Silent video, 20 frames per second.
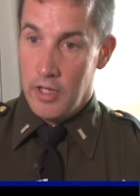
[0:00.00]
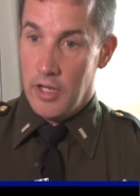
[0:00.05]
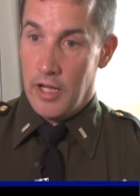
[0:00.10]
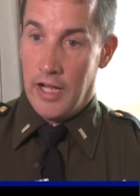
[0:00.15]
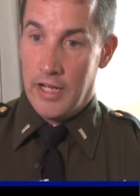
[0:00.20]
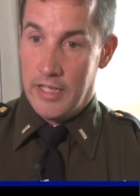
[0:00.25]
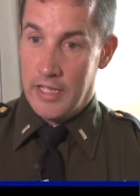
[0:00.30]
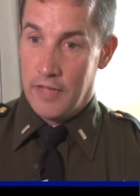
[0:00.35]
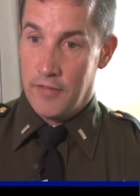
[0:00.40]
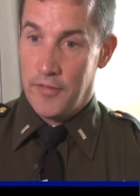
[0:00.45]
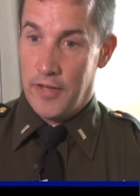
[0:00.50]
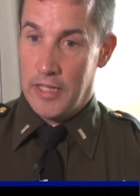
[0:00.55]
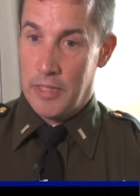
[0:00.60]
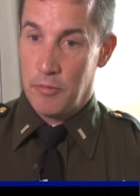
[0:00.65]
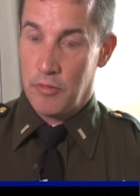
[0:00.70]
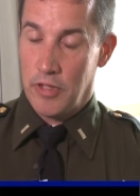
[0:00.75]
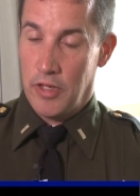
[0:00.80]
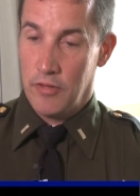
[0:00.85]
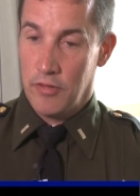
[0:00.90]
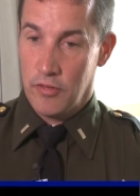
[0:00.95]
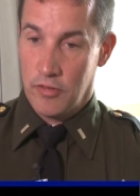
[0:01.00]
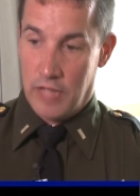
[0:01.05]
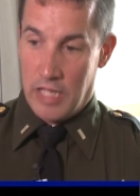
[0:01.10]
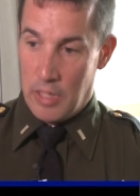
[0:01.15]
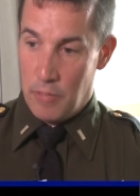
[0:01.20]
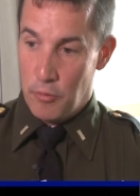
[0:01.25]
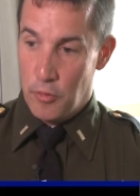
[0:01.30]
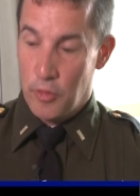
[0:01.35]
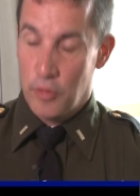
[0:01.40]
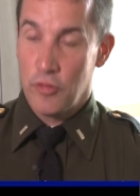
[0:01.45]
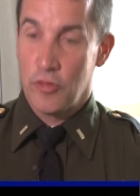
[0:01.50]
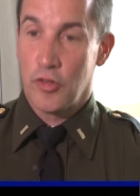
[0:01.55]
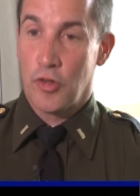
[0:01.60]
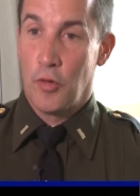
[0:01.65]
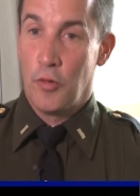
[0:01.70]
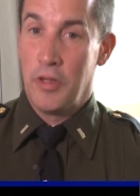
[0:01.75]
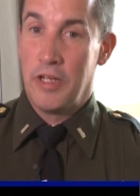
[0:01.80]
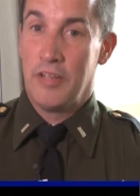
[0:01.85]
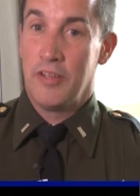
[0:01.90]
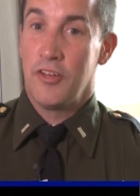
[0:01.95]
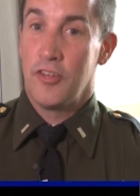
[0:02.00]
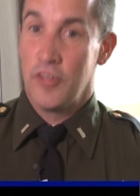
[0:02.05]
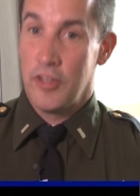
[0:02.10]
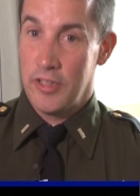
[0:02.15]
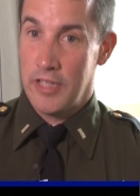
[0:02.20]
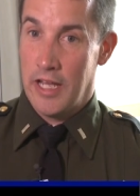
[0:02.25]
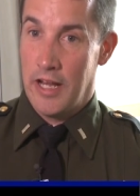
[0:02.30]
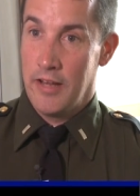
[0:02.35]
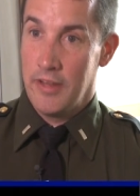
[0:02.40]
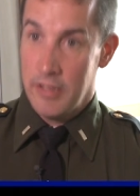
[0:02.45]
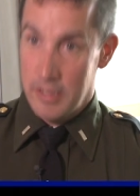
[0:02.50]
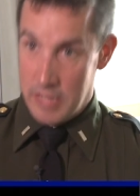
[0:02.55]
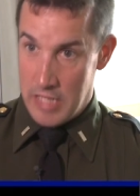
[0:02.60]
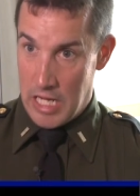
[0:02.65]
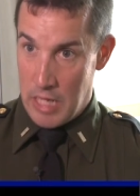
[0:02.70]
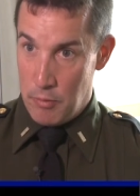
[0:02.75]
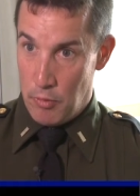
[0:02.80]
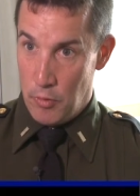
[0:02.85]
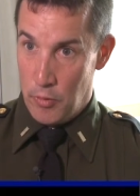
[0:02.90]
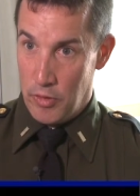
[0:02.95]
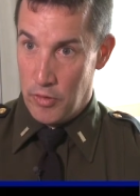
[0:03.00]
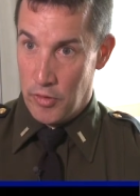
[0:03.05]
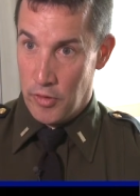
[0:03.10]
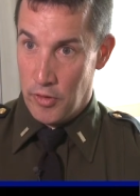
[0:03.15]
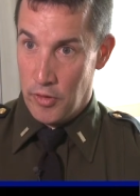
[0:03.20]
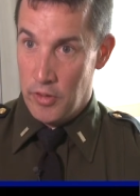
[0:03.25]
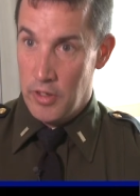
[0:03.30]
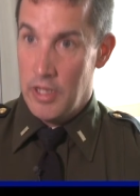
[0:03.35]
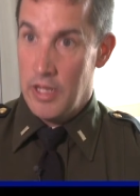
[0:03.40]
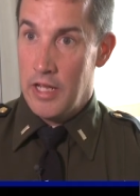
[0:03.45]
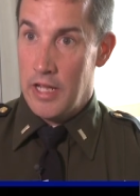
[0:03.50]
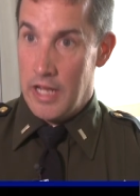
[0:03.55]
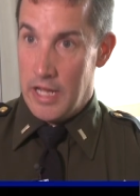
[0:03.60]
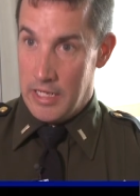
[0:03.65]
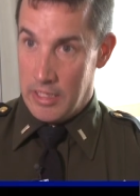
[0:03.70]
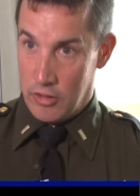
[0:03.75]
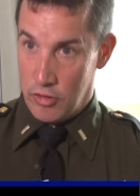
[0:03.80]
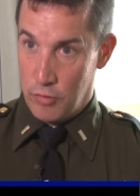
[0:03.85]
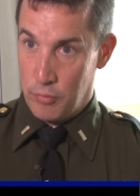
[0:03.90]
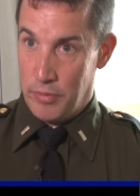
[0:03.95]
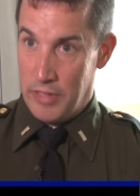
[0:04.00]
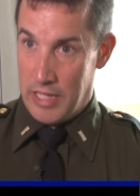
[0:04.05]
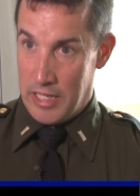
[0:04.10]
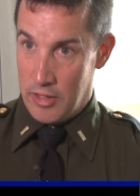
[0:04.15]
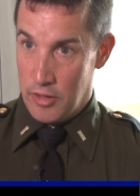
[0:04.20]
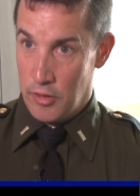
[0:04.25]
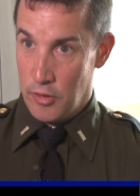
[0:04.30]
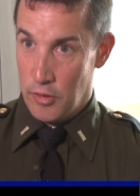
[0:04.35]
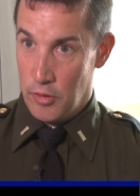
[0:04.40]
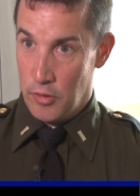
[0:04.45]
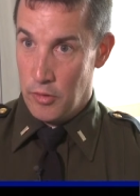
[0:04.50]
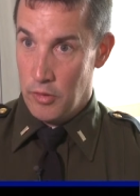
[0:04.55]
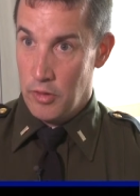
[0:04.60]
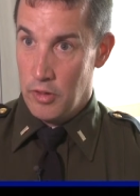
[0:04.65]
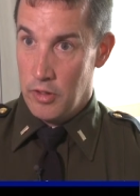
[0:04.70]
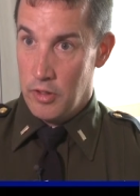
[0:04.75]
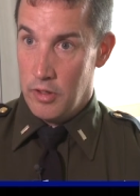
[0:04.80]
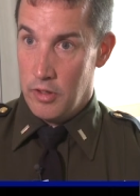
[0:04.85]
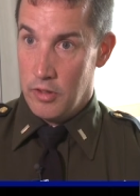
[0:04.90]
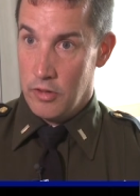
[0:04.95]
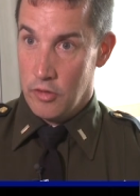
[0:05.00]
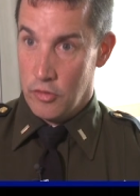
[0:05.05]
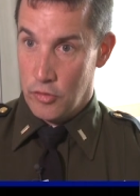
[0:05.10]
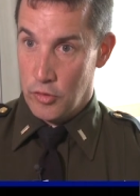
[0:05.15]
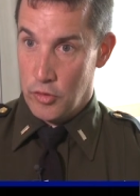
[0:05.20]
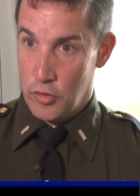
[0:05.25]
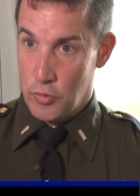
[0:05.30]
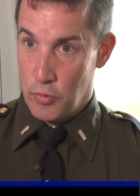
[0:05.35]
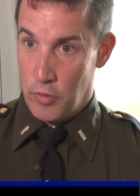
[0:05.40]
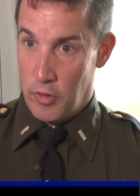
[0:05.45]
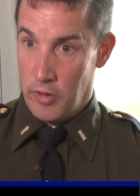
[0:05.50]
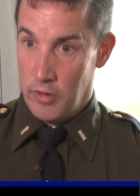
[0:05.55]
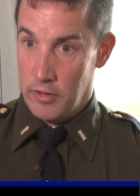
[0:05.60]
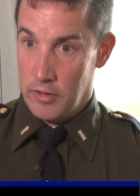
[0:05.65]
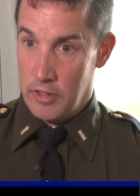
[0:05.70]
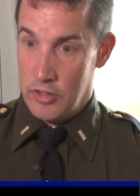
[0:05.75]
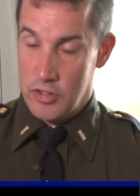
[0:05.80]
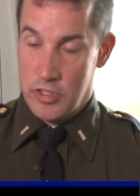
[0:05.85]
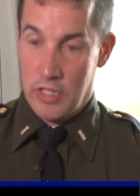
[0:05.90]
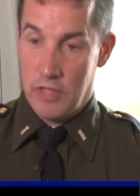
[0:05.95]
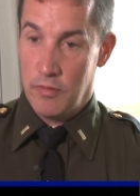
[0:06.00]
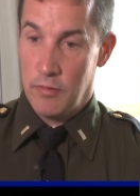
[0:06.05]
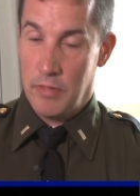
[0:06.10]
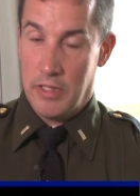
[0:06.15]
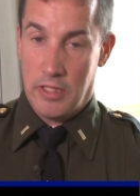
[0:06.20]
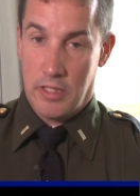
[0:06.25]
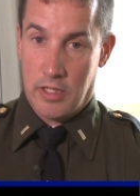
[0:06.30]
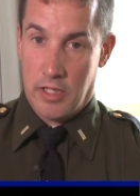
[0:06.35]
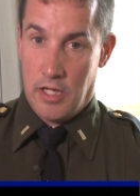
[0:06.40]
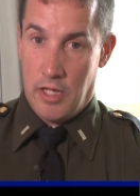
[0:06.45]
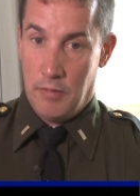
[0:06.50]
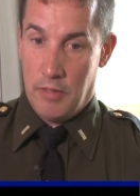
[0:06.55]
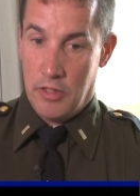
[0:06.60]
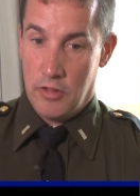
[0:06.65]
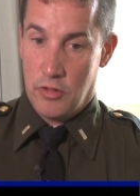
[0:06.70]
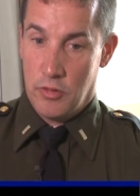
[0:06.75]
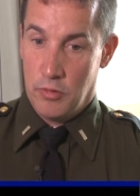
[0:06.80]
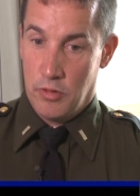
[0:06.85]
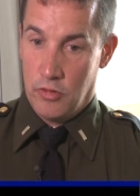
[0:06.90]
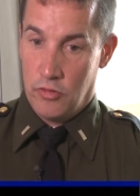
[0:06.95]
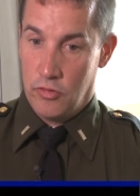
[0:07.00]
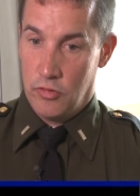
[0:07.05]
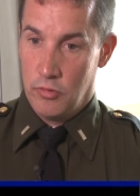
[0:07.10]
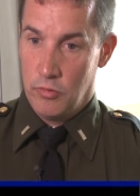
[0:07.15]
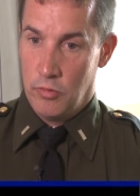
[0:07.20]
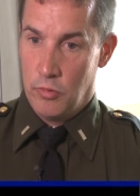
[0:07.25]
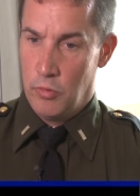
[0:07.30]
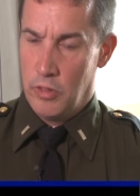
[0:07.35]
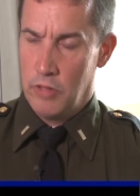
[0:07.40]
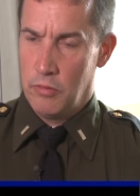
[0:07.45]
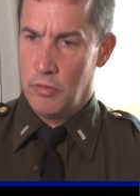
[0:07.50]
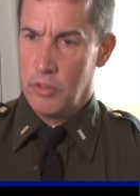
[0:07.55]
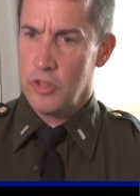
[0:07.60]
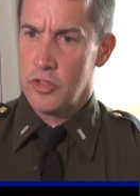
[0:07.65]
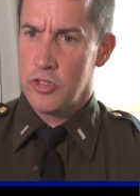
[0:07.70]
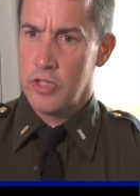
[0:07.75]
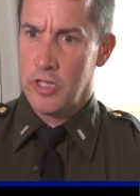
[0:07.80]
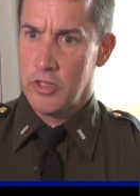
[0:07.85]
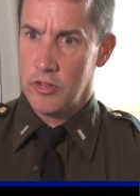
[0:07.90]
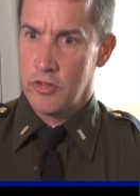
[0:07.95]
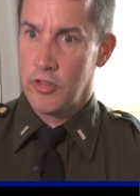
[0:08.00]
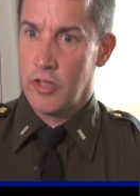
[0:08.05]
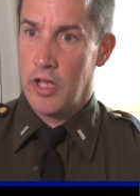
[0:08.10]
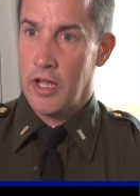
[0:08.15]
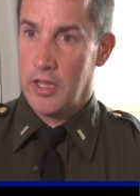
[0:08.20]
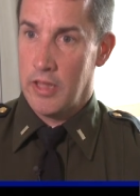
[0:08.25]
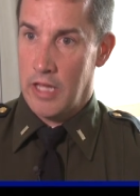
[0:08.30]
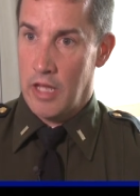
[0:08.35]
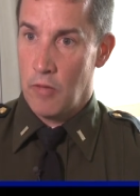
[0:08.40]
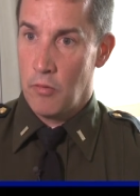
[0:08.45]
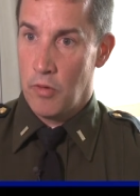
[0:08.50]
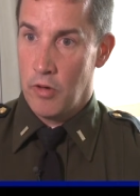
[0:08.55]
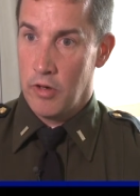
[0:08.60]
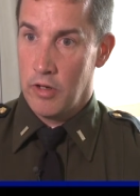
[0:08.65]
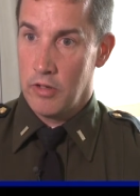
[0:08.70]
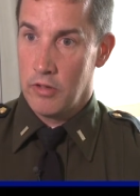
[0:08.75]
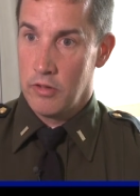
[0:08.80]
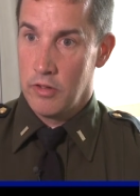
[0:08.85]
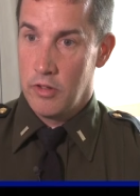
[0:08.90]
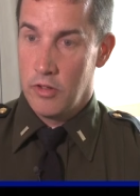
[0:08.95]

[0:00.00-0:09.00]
identify themselves as game wardens, go in, sit down at the table with her, and explain to her the search warrant. And she even made the comment to us, well, what, what judge signed that warrant?